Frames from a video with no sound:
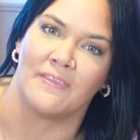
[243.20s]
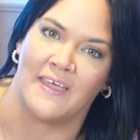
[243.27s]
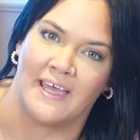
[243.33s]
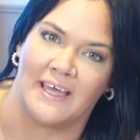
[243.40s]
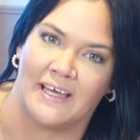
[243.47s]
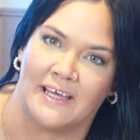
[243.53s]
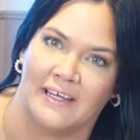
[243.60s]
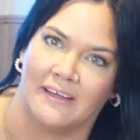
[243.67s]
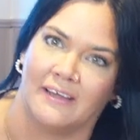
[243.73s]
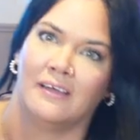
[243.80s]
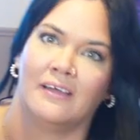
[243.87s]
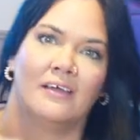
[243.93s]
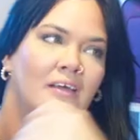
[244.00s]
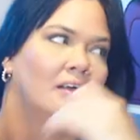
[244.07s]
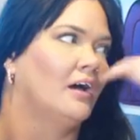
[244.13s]
than
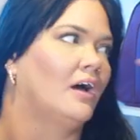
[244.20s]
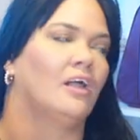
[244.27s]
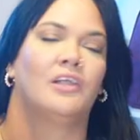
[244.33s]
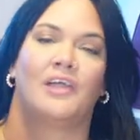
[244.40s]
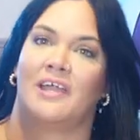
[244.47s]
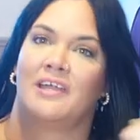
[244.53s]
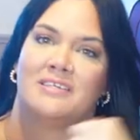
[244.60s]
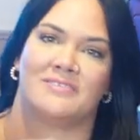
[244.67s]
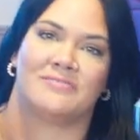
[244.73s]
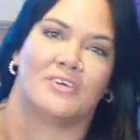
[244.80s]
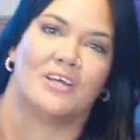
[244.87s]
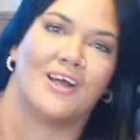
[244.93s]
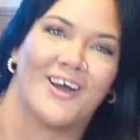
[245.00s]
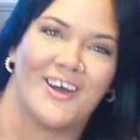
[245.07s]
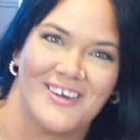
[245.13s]
a lot of
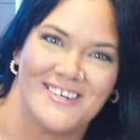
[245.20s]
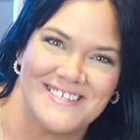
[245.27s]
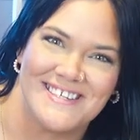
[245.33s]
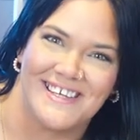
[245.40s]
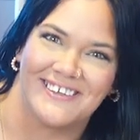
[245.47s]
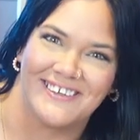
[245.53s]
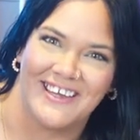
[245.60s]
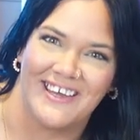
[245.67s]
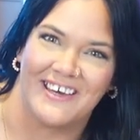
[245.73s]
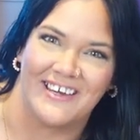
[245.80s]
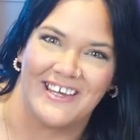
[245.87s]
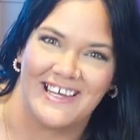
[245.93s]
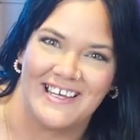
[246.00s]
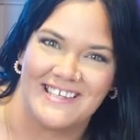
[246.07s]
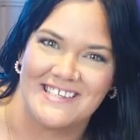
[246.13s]
different hard shell
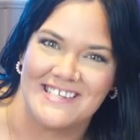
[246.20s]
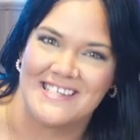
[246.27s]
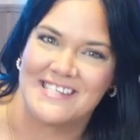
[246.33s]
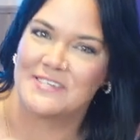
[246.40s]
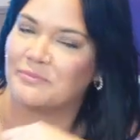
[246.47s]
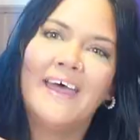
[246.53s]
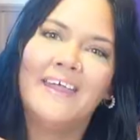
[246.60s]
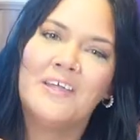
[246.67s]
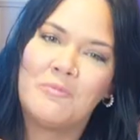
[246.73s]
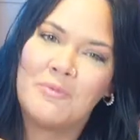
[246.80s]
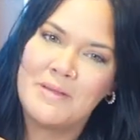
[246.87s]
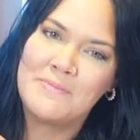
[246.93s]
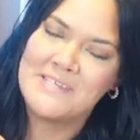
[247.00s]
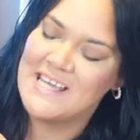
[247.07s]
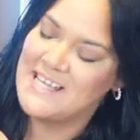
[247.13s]
carry-ons. And the
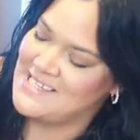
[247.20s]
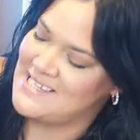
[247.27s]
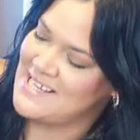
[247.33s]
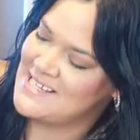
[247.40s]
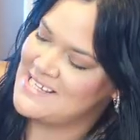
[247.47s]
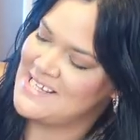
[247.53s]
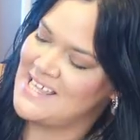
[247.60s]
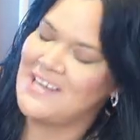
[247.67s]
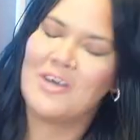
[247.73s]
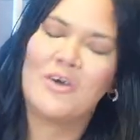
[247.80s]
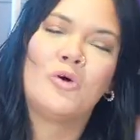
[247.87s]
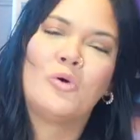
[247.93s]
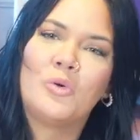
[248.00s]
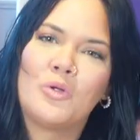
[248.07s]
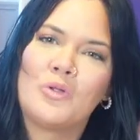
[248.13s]
website says that it
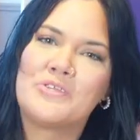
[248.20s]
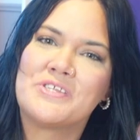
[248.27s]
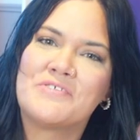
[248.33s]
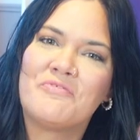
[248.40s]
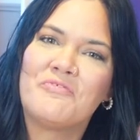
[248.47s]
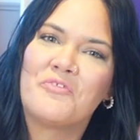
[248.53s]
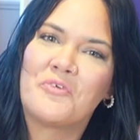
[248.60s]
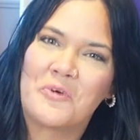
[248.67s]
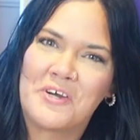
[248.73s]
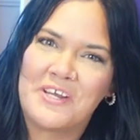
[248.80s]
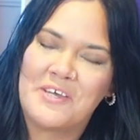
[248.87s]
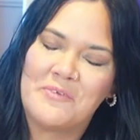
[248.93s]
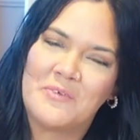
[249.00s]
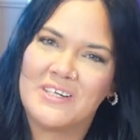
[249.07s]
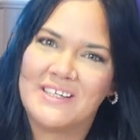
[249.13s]
holds
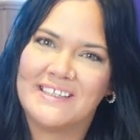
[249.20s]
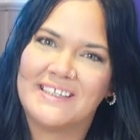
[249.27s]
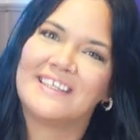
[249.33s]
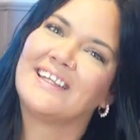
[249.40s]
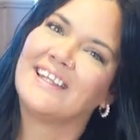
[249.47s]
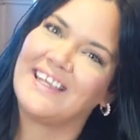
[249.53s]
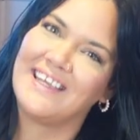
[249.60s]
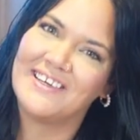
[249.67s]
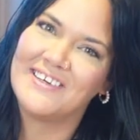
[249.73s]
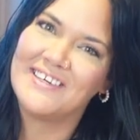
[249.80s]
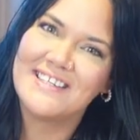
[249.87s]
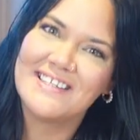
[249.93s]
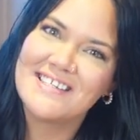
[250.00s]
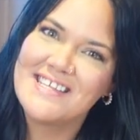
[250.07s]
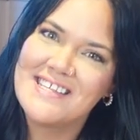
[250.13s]
41
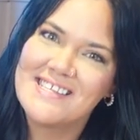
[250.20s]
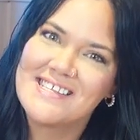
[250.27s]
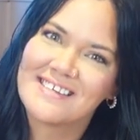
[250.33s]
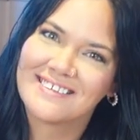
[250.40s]
liters.